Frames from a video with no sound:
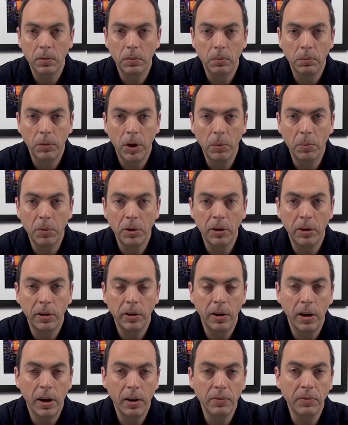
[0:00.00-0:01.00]
maybe
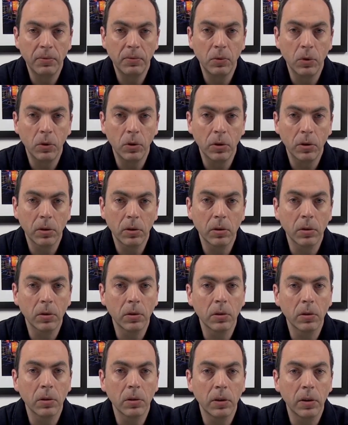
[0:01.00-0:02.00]
the
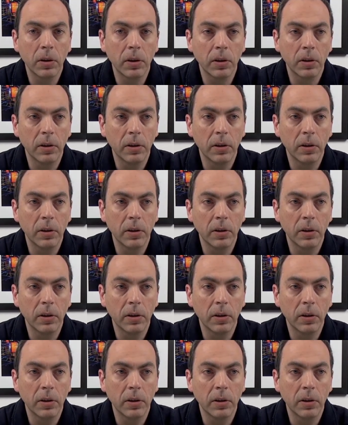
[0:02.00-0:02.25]
f4